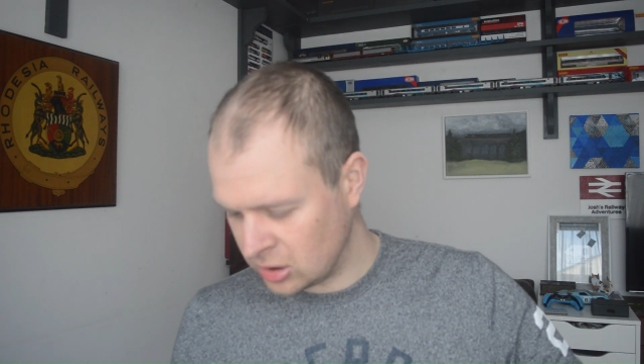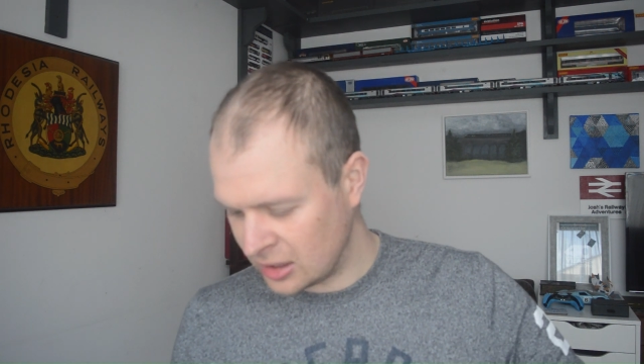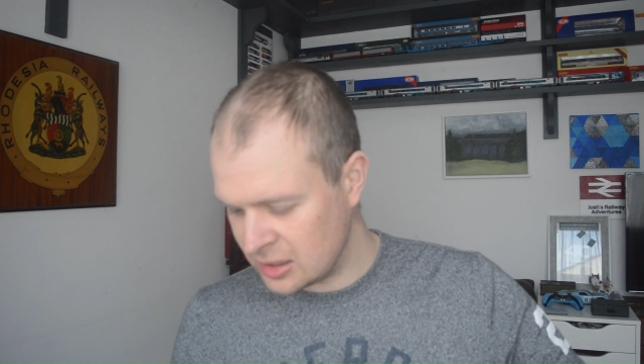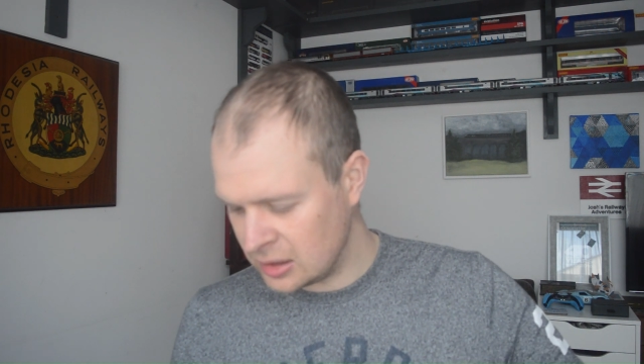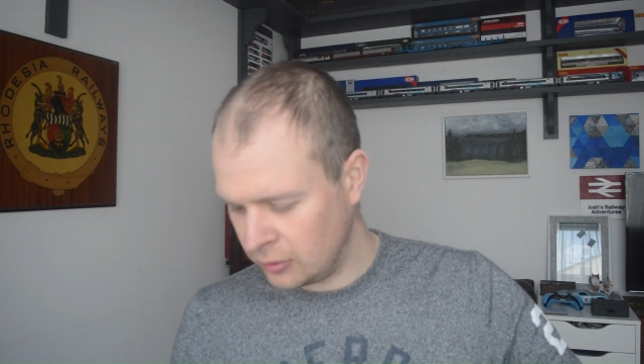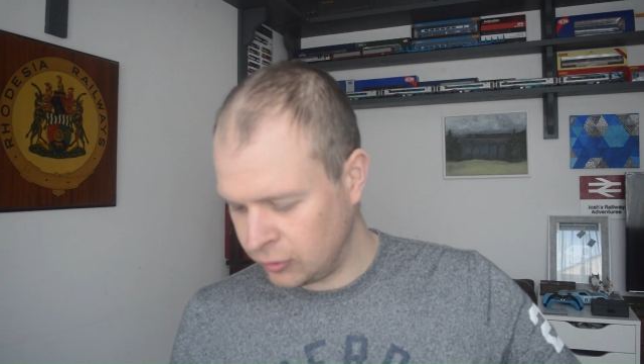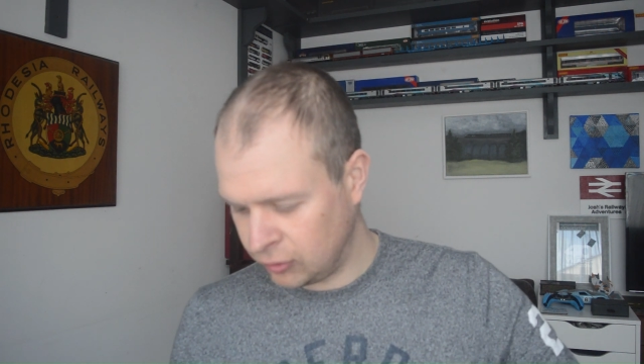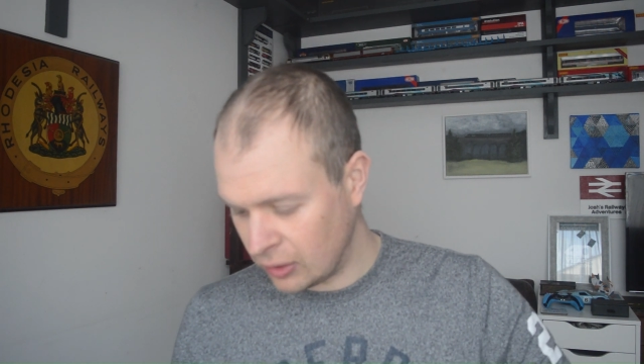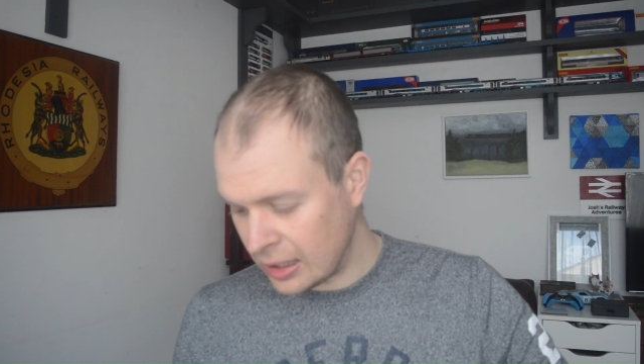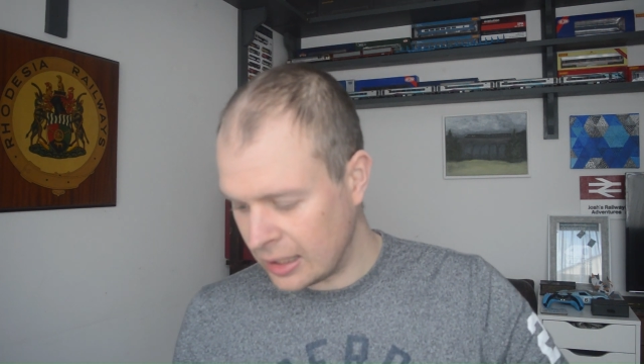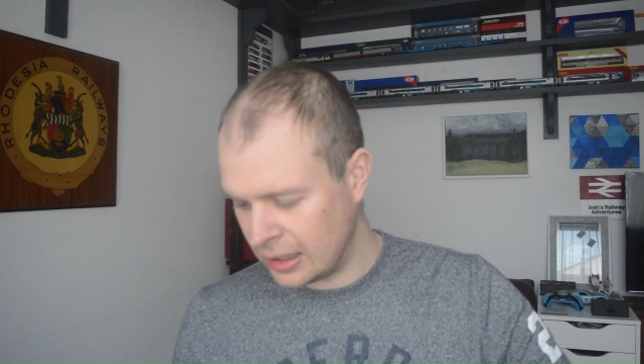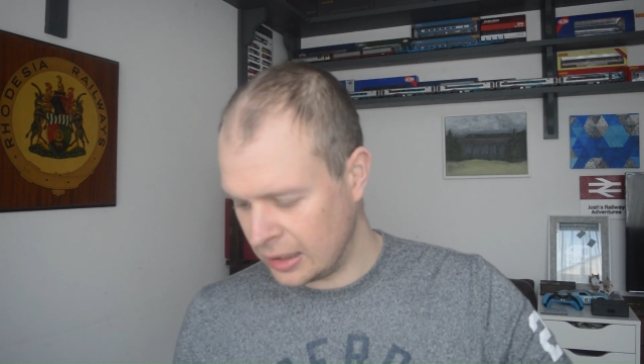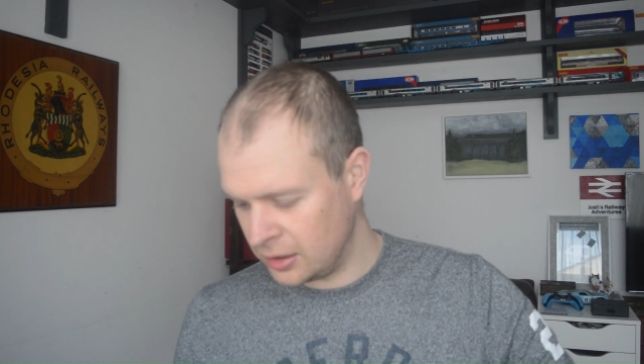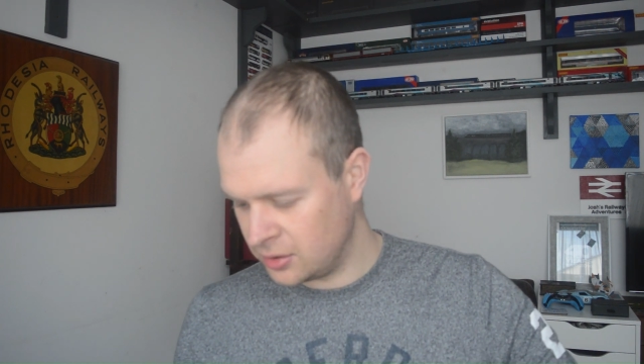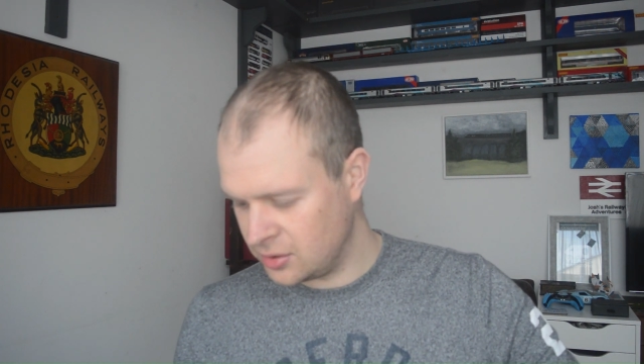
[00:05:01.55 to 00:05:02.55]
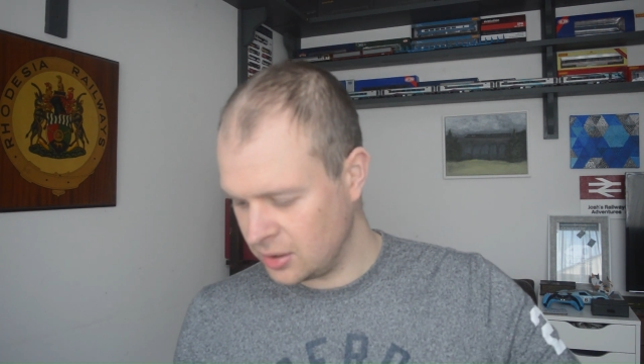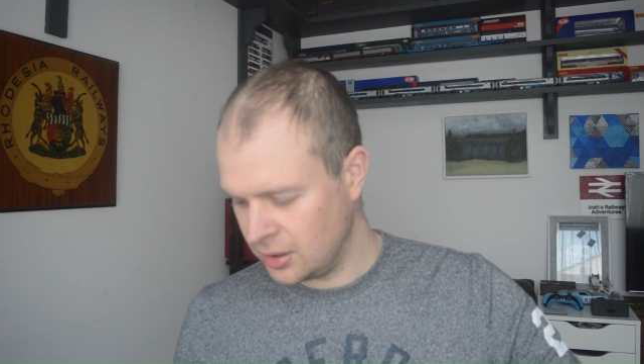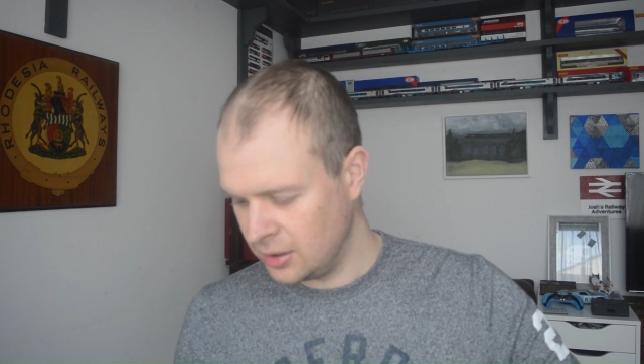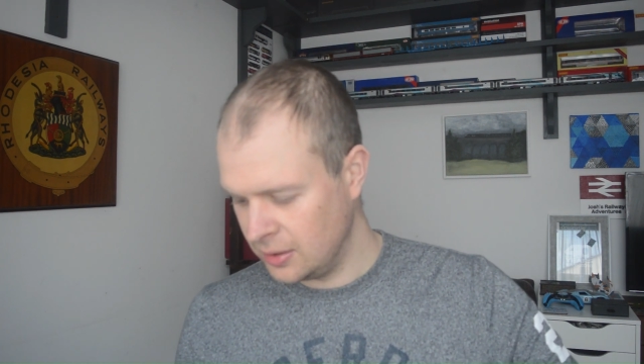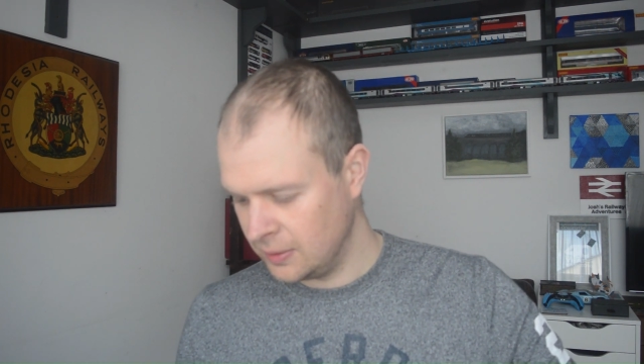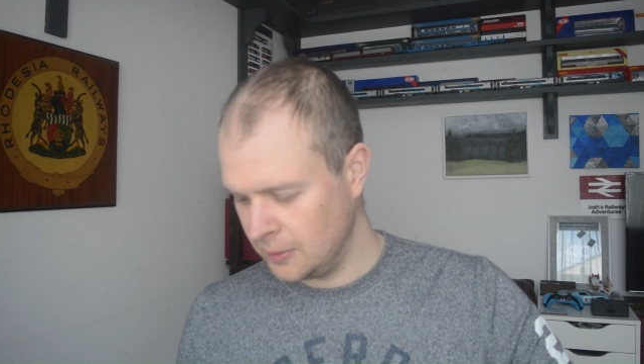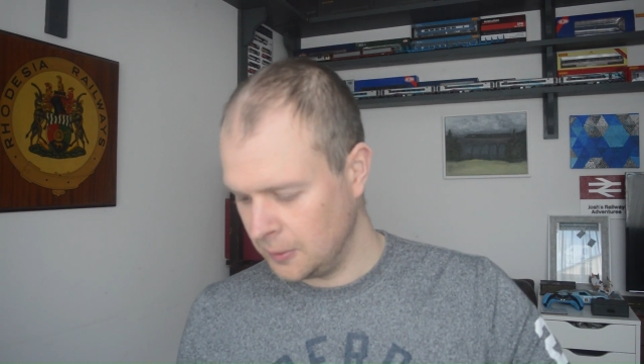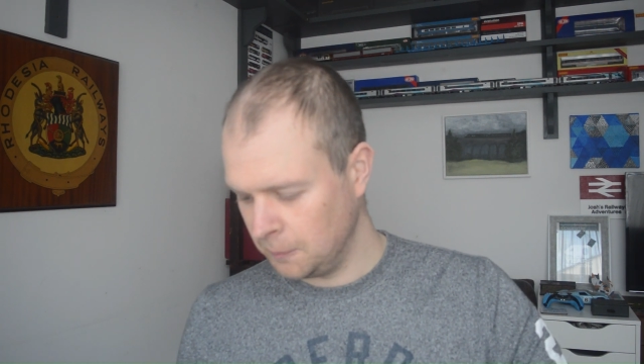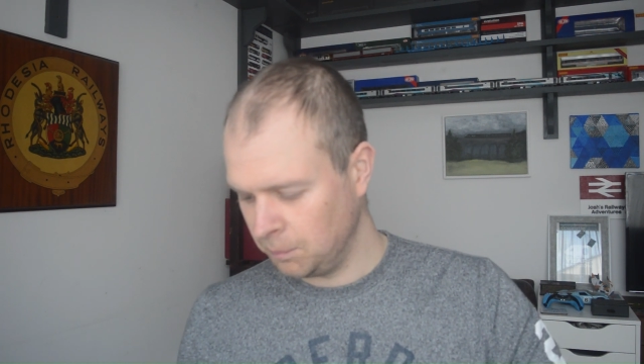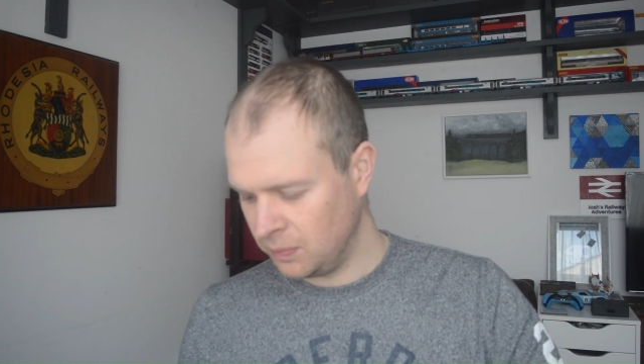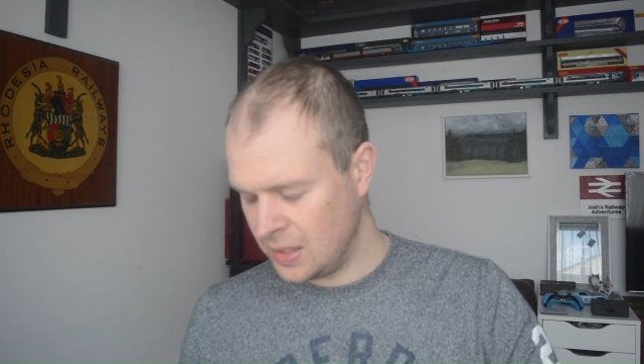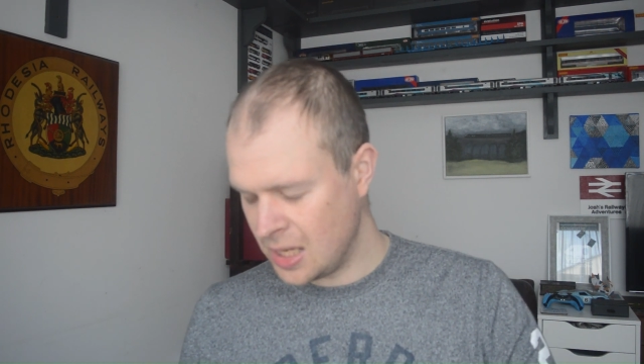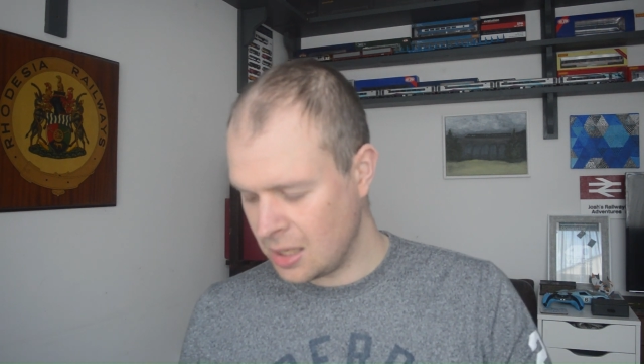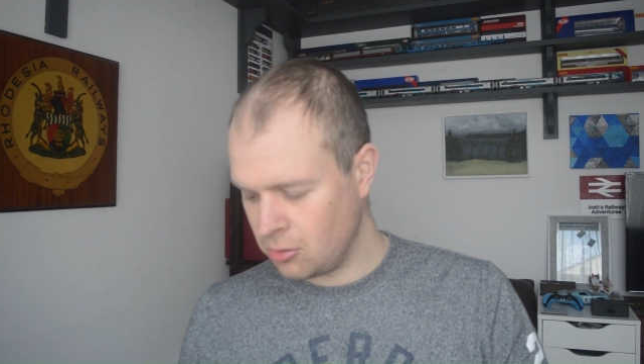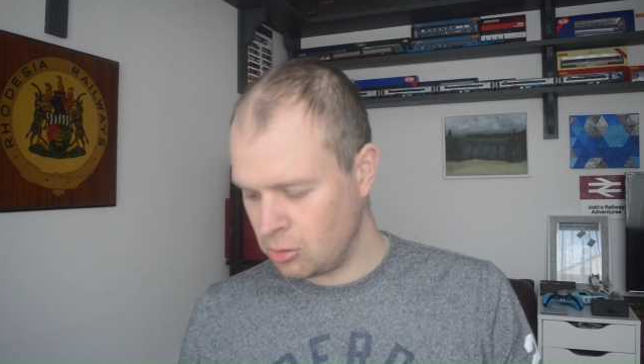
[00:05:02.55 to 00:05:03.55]
23rd,
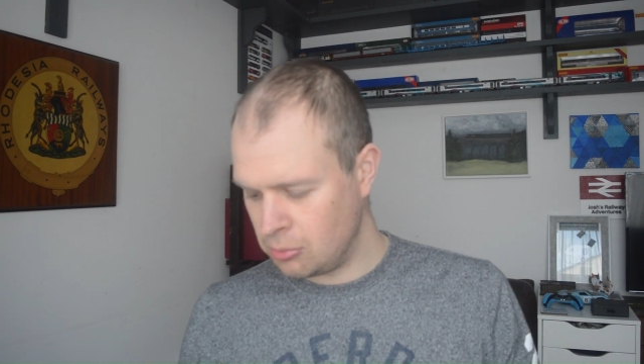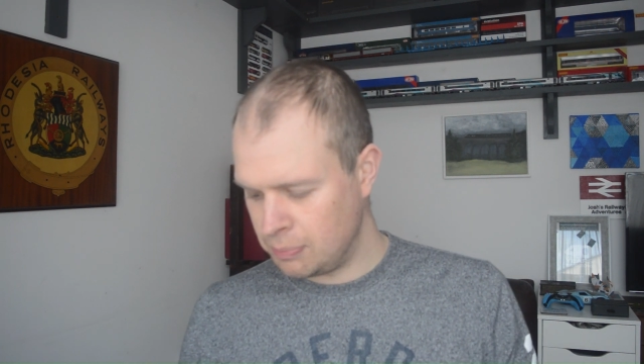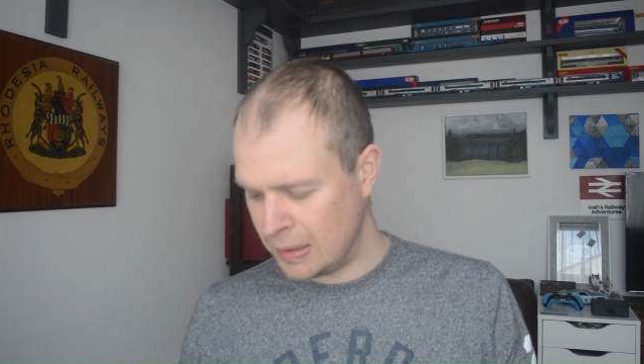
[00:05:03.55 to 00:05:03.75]
there will